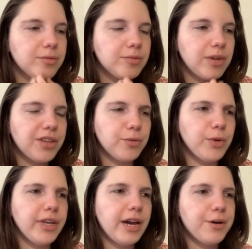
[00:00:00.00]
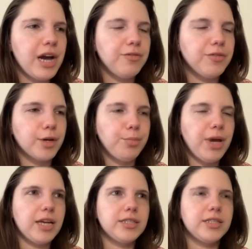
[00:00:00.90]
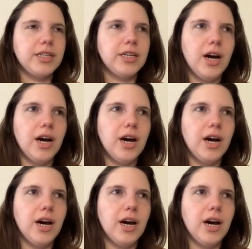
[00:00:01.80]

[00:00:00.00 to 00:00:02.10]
I think we now have a capacity